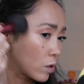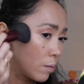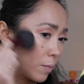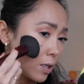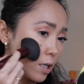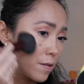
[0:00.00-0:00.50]

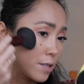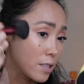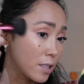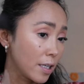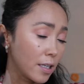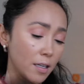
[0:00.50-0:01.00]
Apparently this is
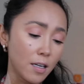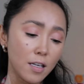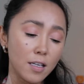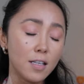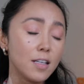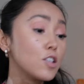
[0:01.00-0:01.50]
like
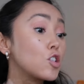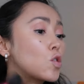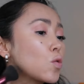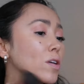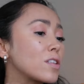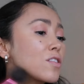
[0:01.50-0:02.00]

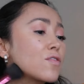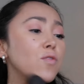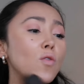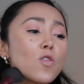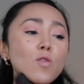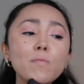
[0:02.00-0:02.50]

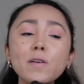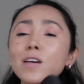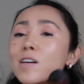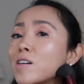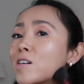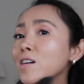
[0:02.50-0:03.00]

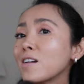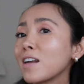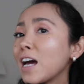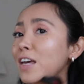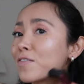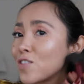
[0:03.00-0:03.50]
transforming,
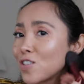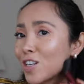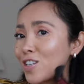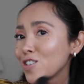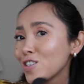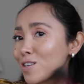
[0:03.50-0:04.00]

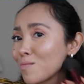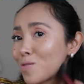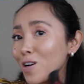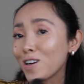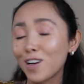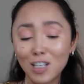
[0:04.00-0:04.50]
life-changing
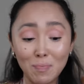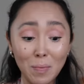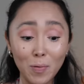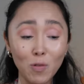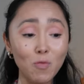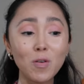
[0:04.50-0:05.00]
product.
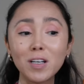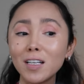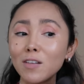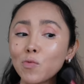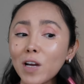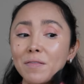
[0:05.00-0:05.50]
People are
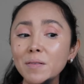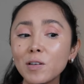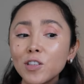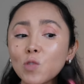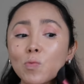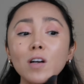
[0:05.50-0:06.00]
really rave about
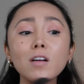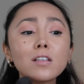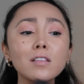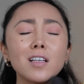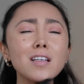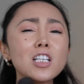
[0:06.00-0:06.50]
this
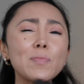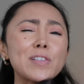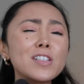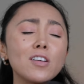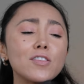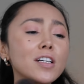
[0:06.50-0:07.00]
product,
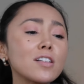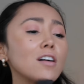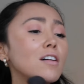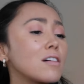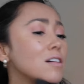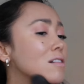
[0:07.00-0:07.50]
especially on
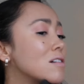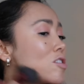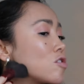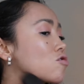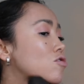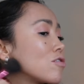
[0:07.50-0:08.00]
TikTok.
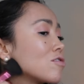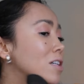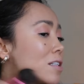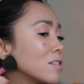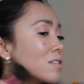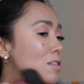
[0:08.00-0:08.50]
So
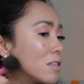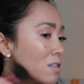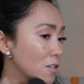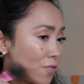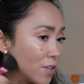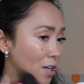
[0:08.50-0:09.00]
let's see
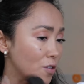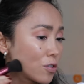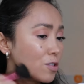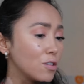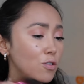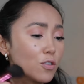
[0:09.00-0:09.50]
if it
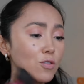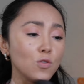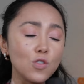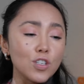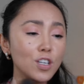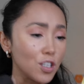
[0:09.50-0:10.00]
actually going to
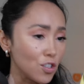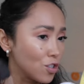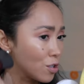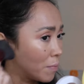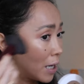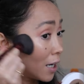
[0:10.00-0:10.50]

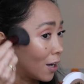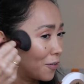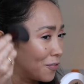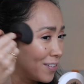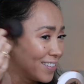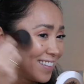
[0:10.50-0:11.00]
change my
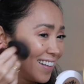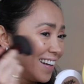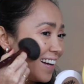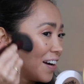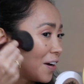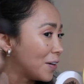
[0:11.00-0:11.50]
life.
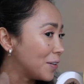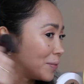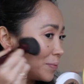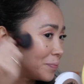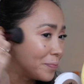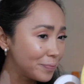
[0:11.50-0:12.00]

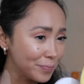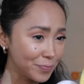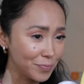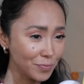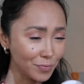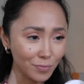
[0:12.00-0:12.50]

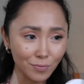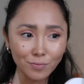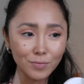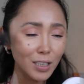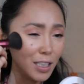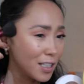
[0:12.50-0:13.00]

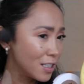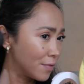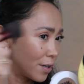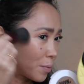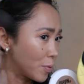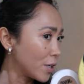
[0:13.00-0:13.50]
It is
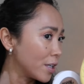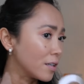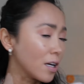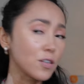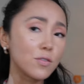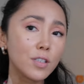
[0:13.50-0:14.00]
very pretty,
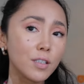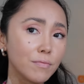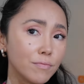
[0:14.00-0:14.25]
actually.